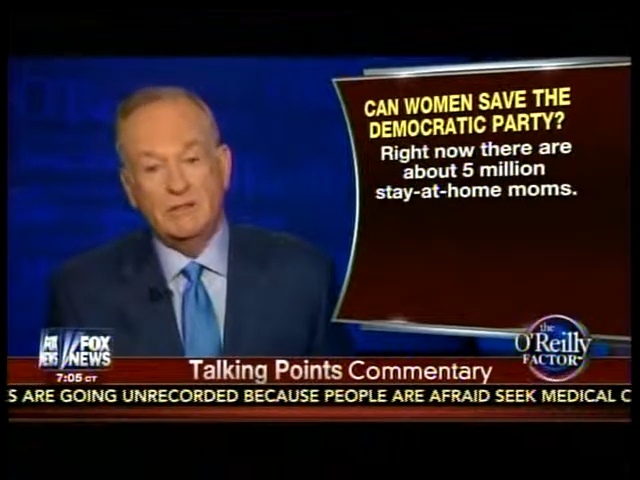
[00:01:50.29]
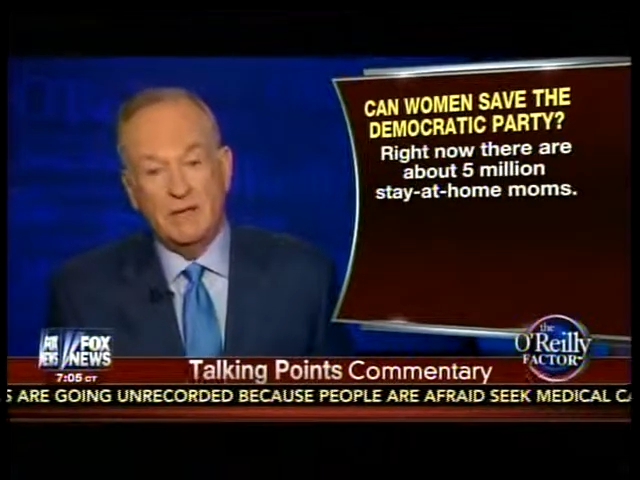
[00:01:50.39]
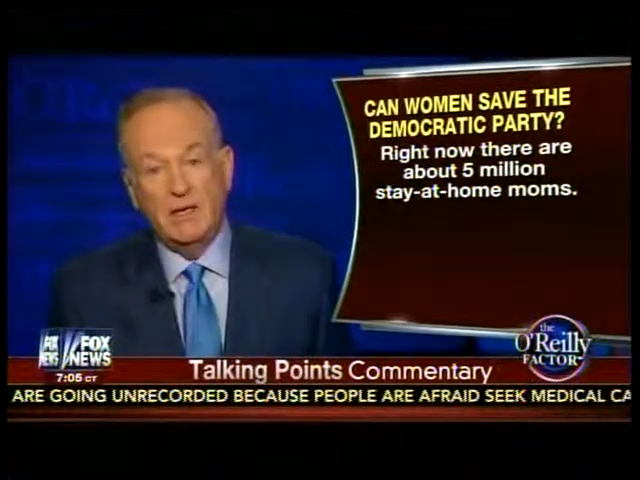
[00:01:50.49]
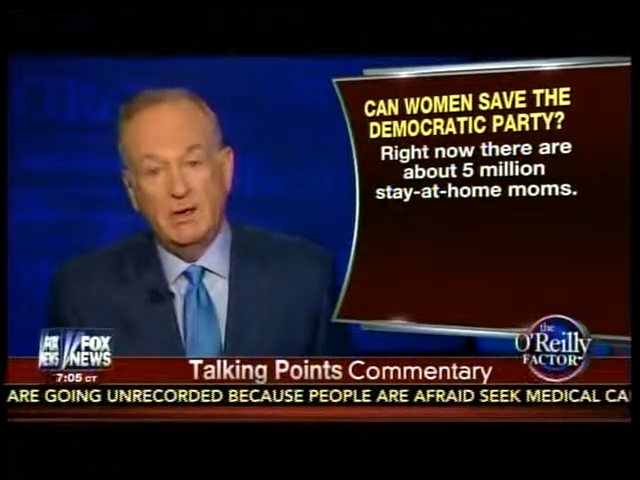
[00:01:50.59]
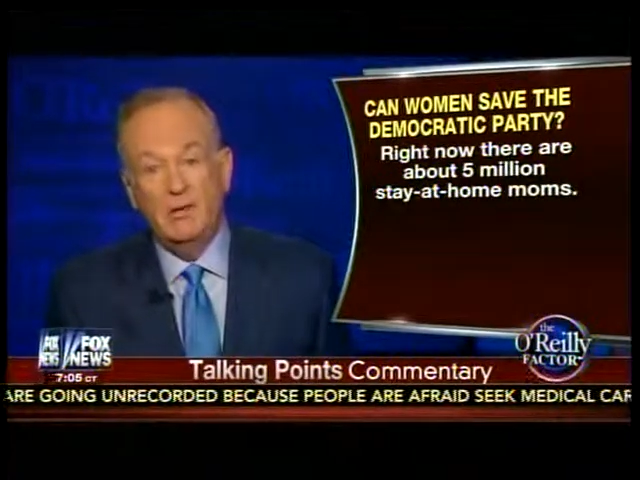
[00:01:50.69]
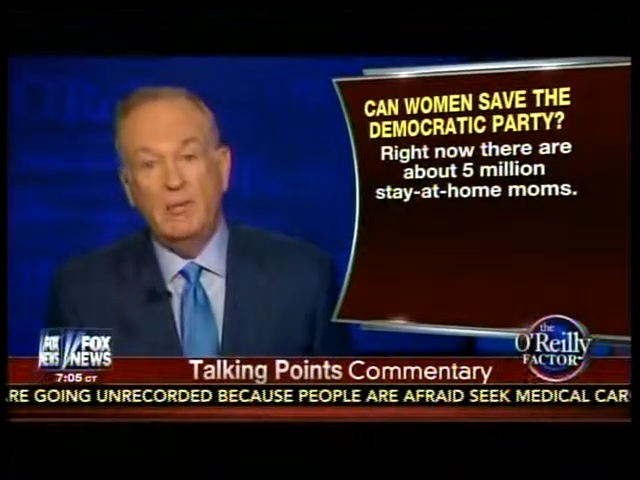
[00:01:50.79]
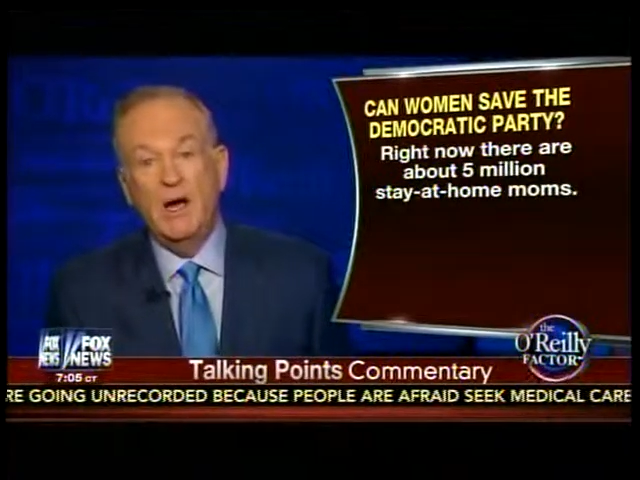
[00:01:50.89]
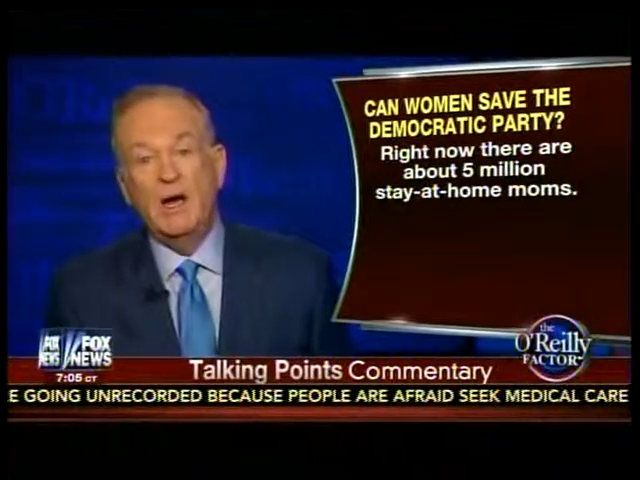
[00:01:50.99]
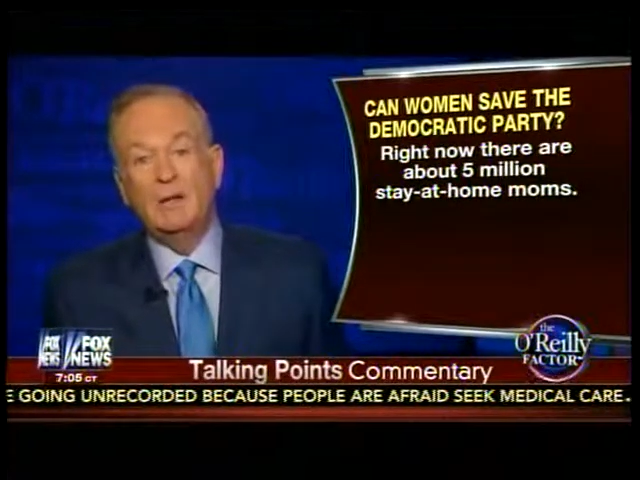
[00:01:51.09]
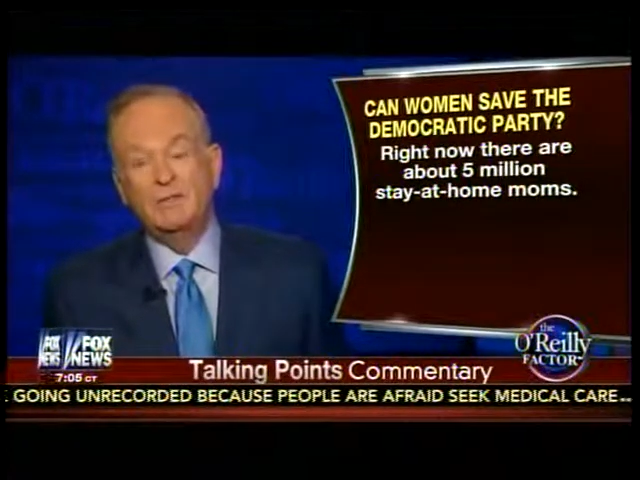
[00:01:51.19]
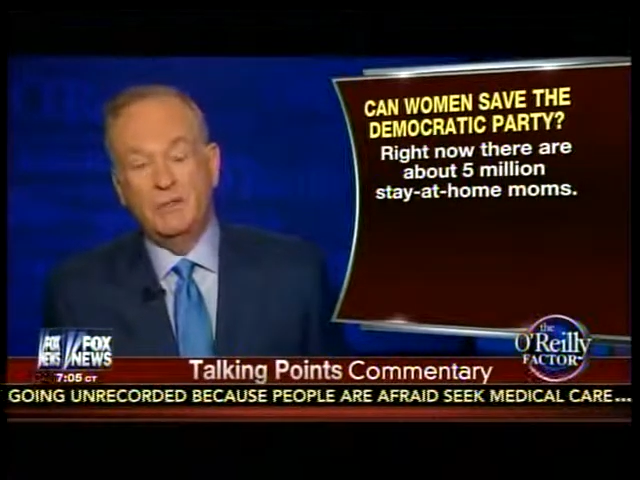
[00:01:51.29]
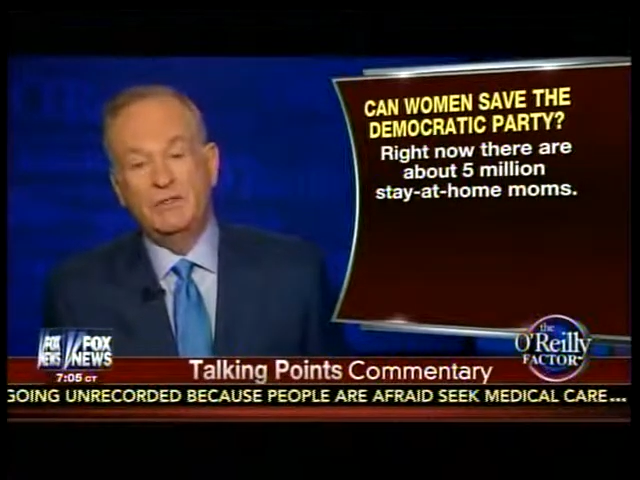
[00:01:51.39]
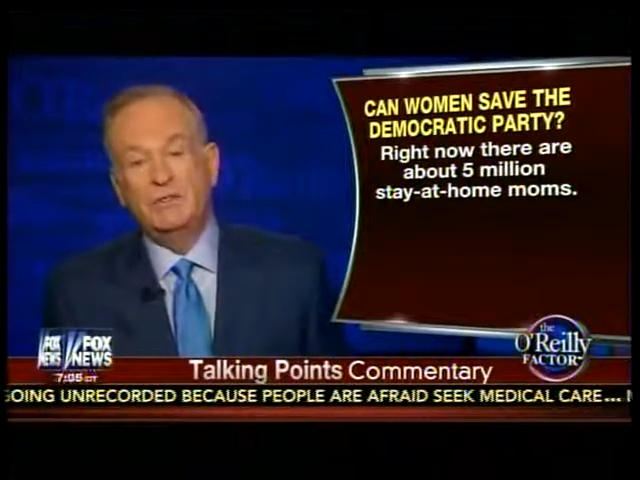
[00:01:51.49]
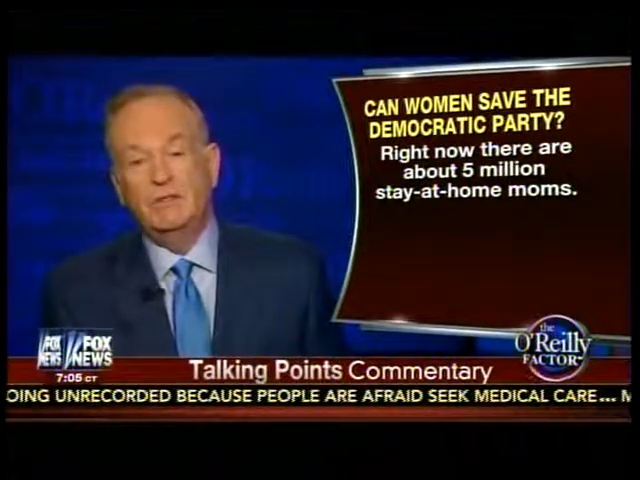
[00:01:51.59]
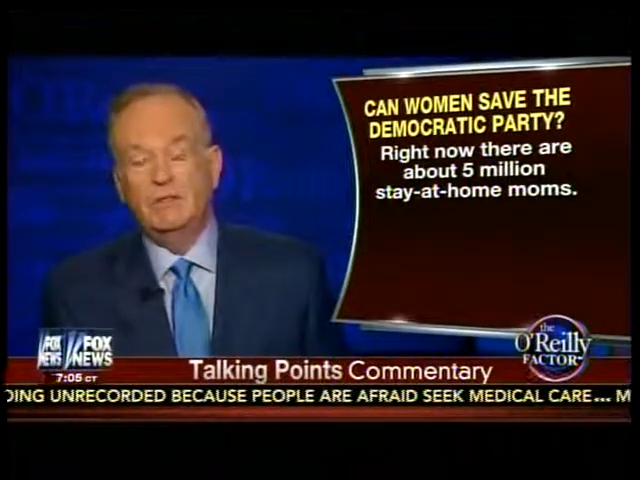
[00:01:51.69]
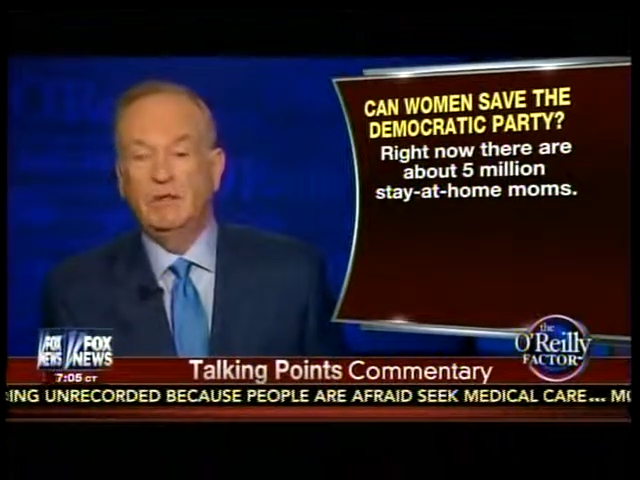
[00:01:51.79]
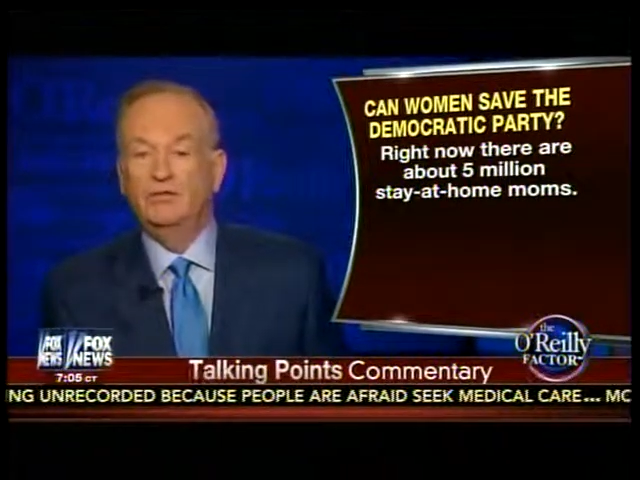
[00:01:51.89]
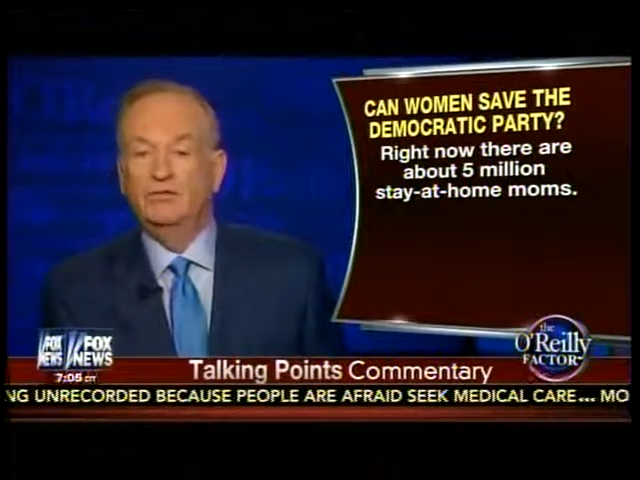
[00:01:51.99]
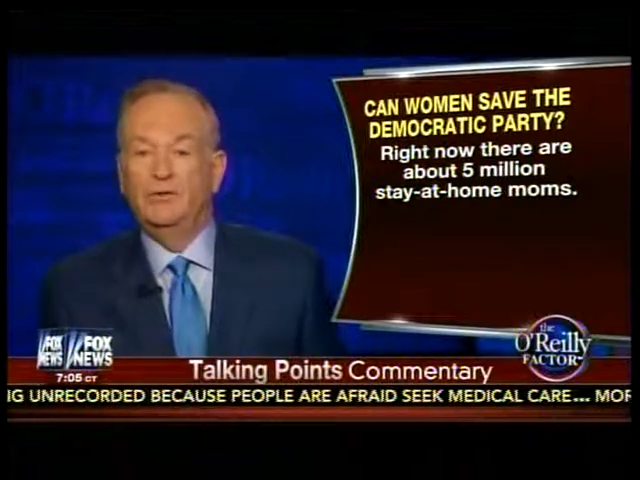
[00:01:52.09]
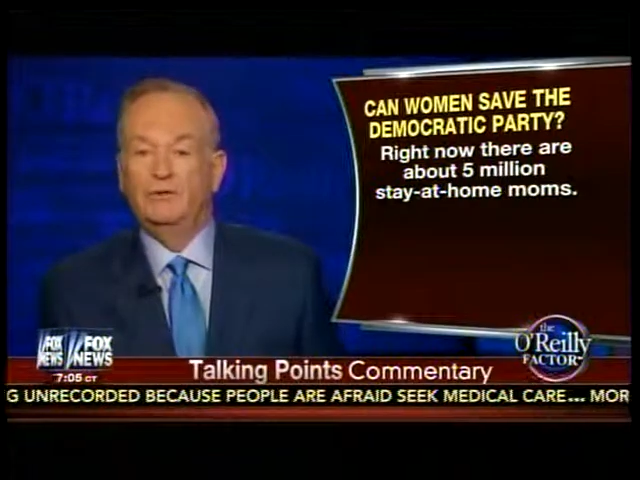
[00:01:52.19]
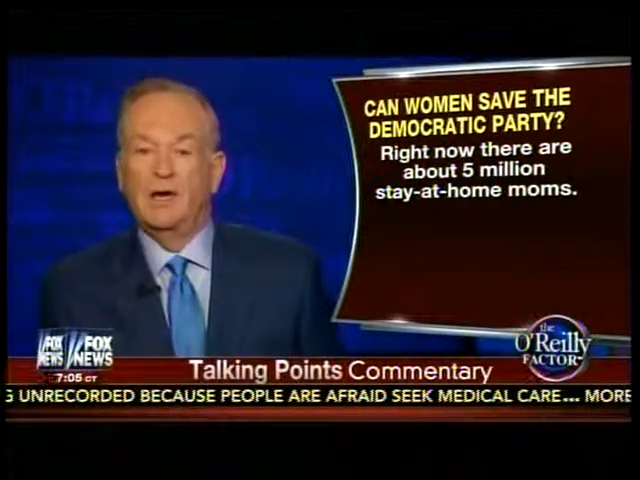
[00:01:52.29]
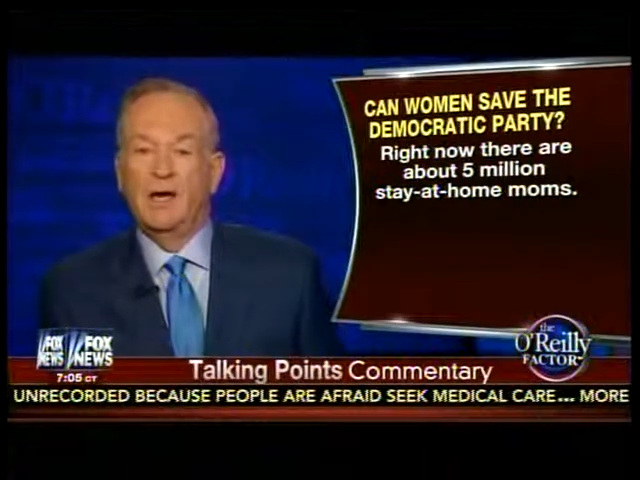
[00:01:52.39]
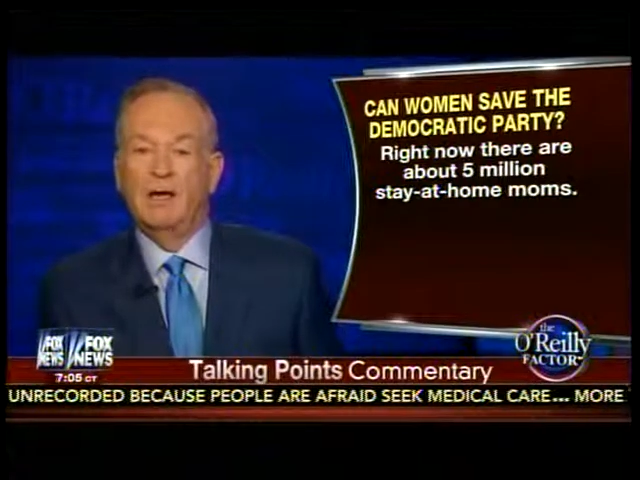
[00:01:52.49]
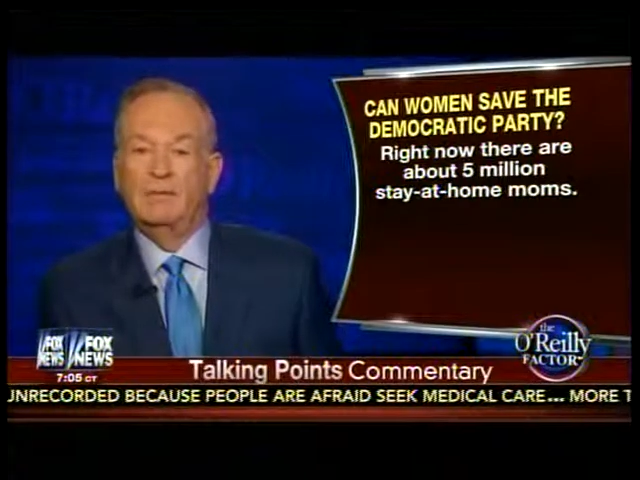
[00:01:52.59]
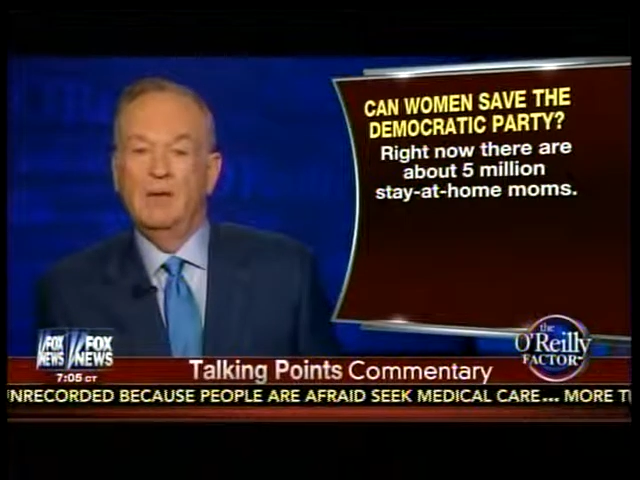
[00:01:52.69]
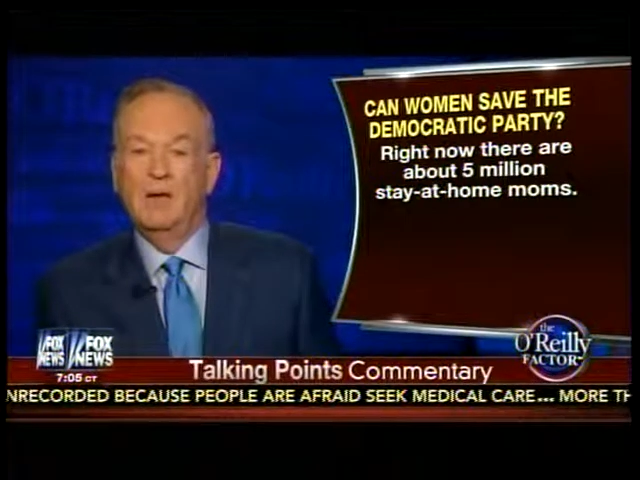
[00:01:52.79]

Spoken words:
stay-at-home moms raising their kids full-time.